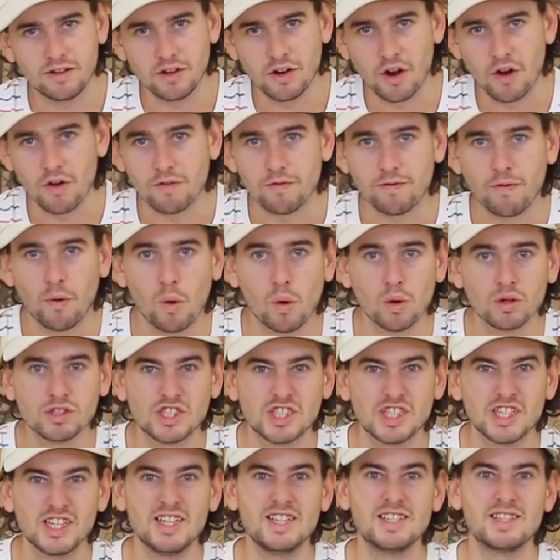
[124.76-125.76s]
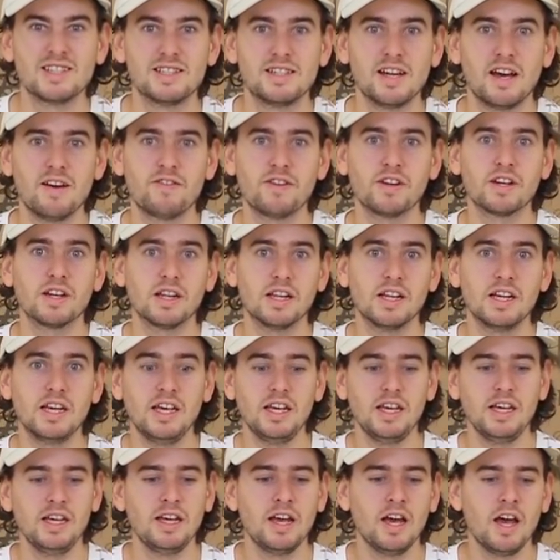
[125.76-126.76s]
you know, forged is
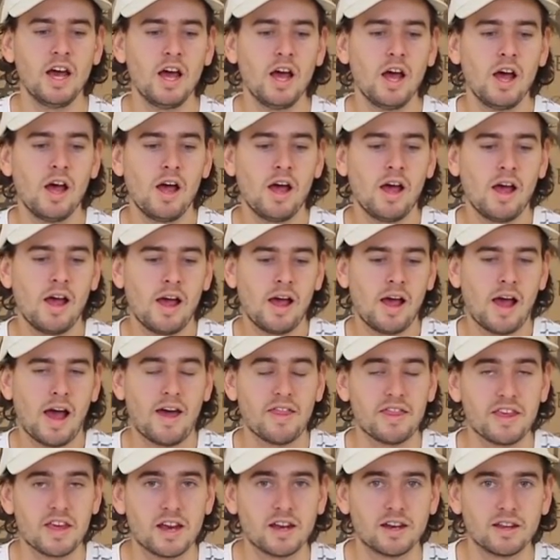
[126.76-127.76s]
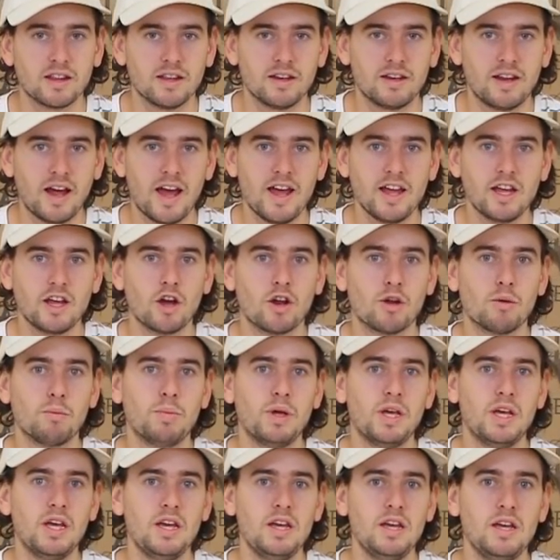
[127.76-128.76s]
definitely, at the end of the day, going to
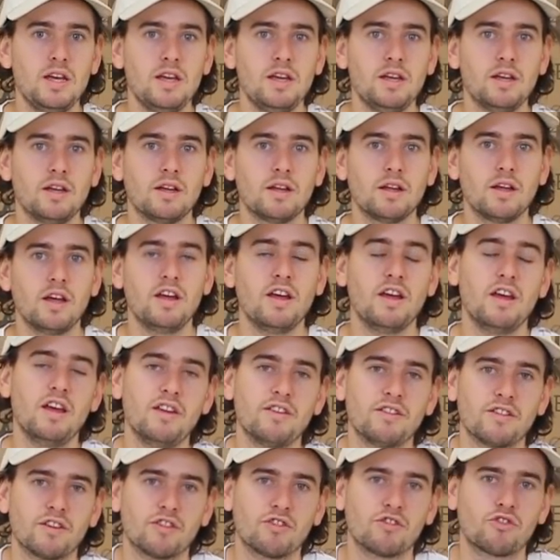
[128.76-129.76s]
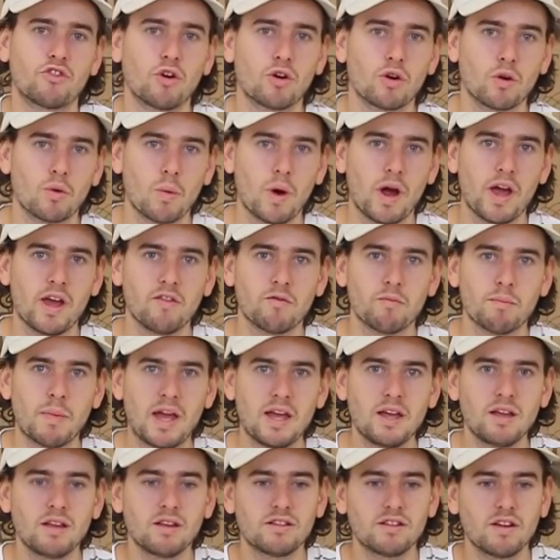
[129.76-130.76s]
be, it is a stronger way of
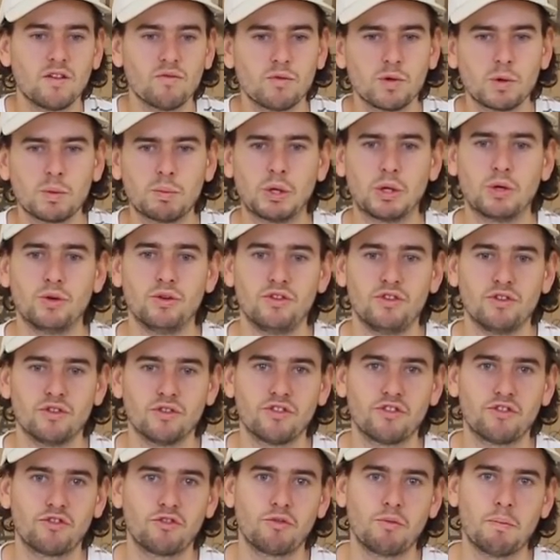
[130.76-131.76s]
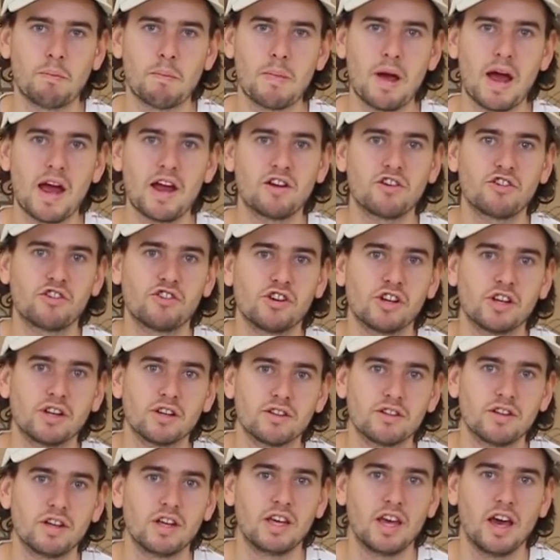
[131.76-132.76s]
making something because you're
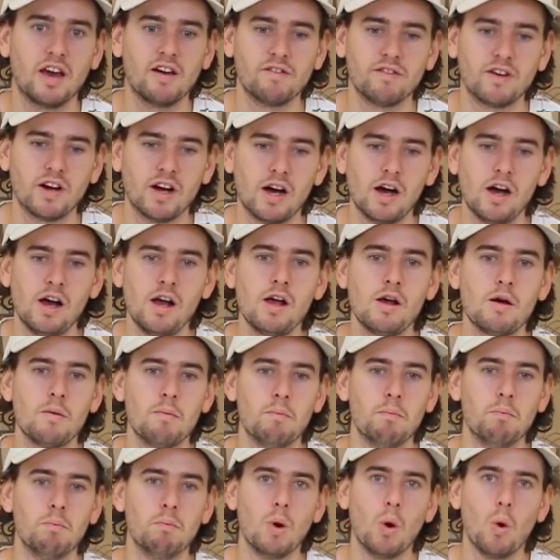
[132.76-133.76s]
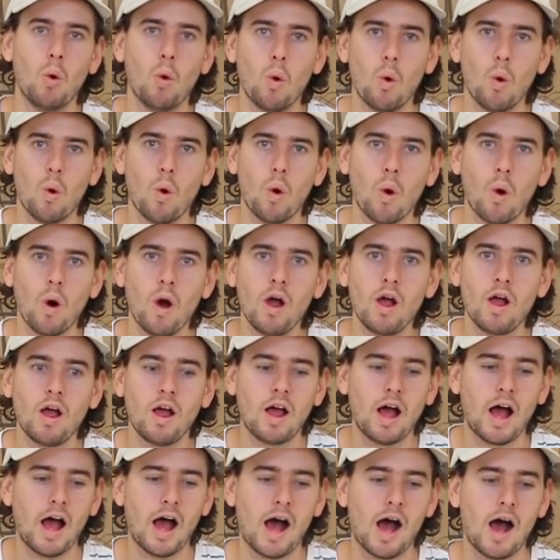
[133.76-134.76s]
smashing together more
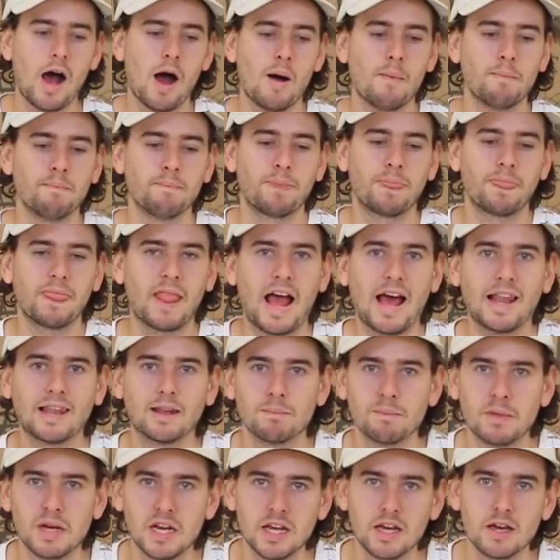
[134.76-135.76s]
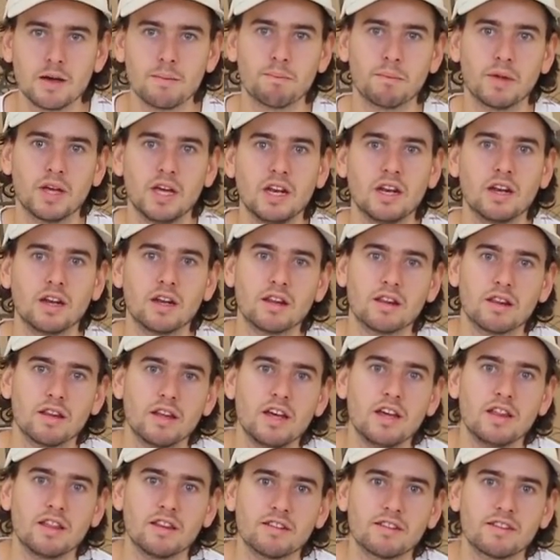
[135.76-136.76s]
aluminium
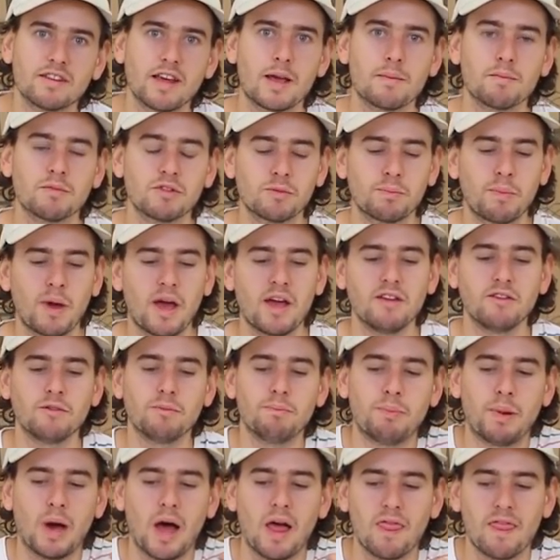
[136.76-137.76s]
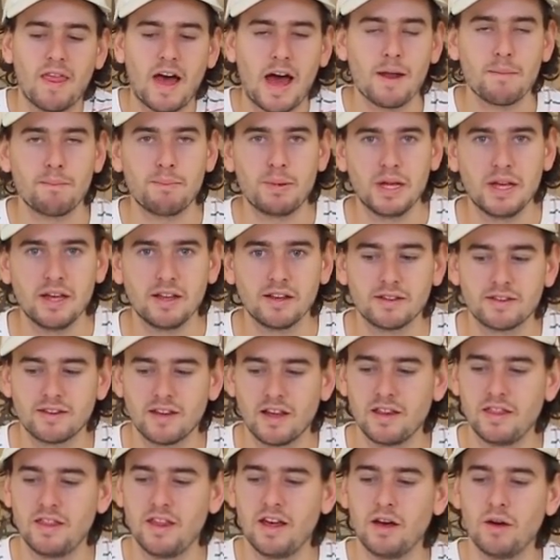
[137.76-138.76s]
in the same space. But that being
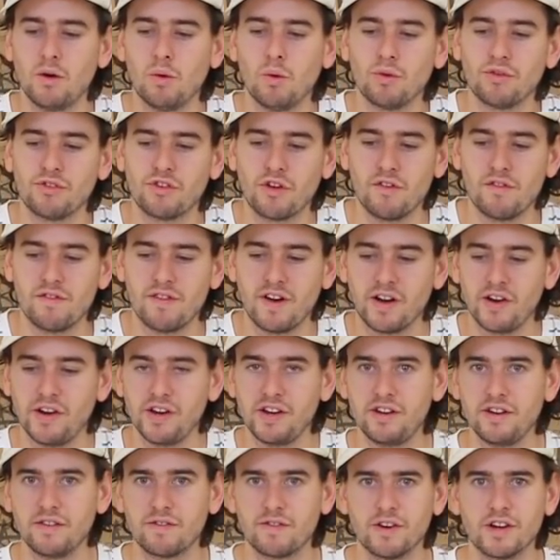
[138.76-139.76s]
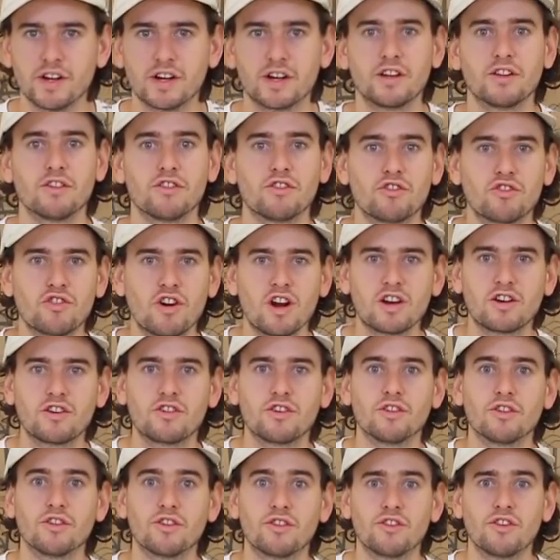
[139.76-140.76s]
said, they're also very different
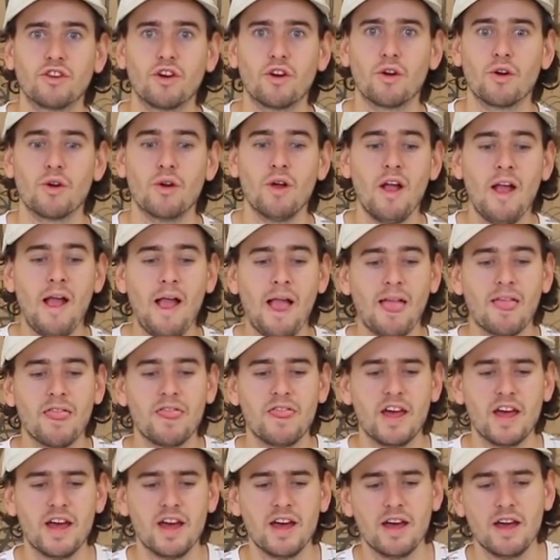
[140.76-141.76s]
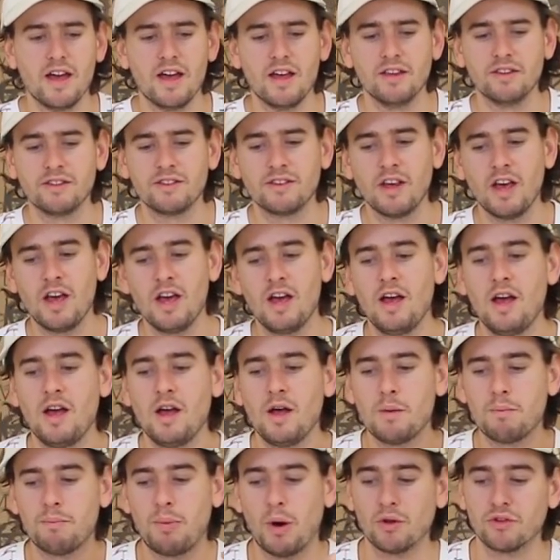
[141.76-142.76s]
constructions, so there's
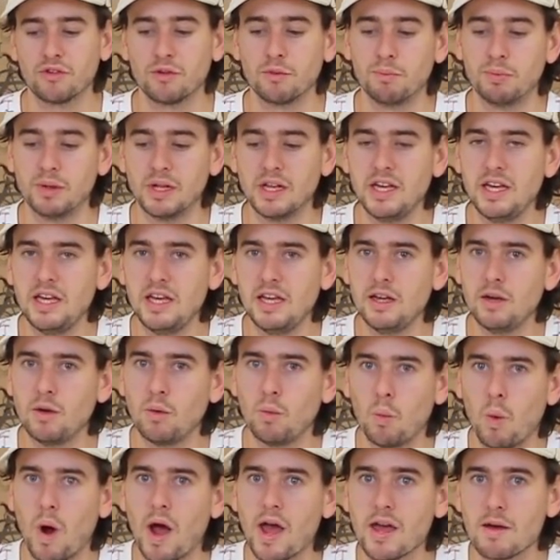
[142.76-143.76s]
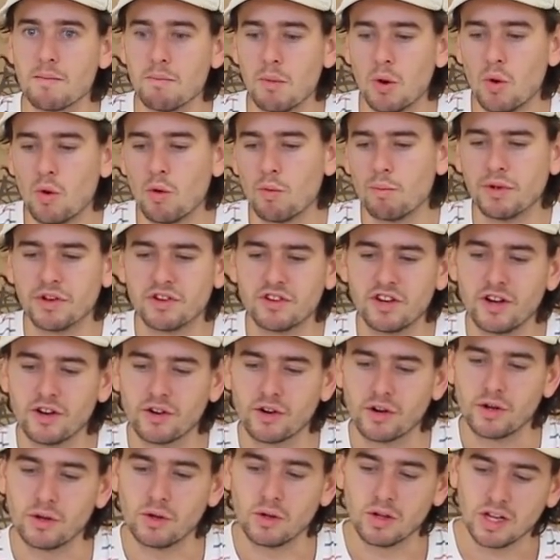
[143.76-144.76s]
possibly way more
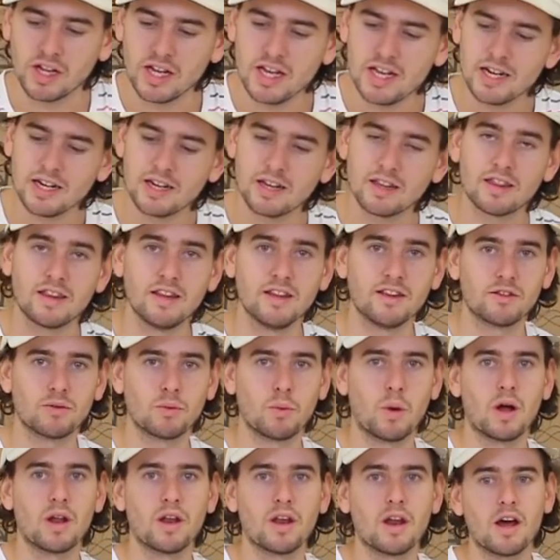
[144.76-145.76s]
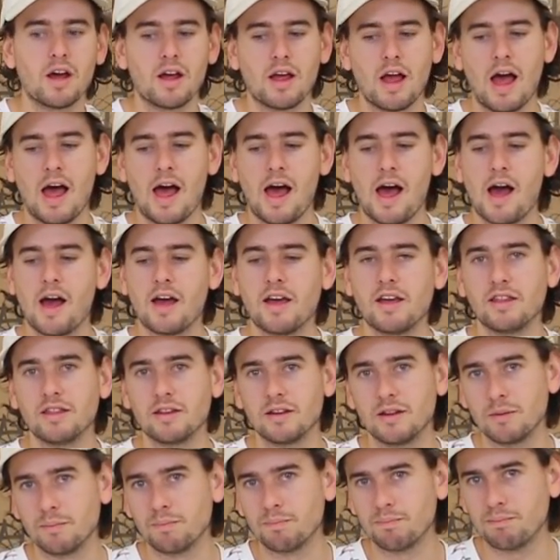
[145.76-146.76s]
material in this one, in
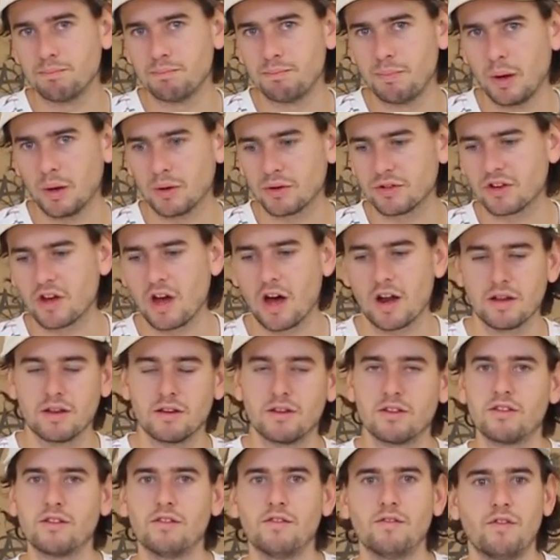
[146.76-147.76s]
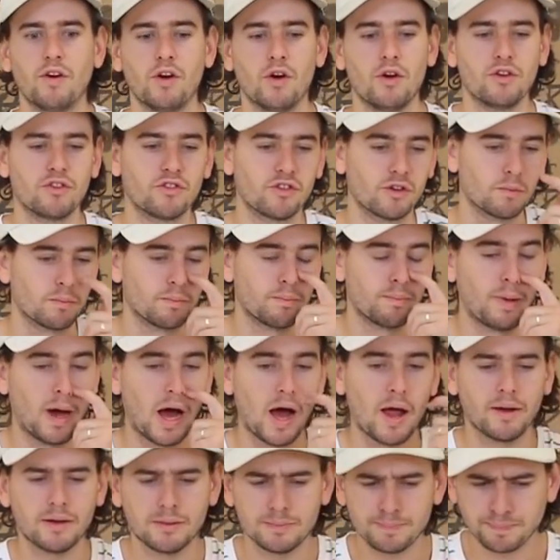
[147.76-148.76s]
the box cutters version,
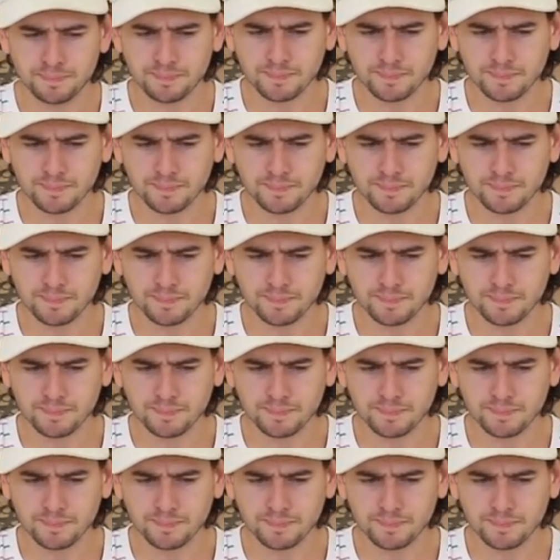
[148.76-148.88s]
but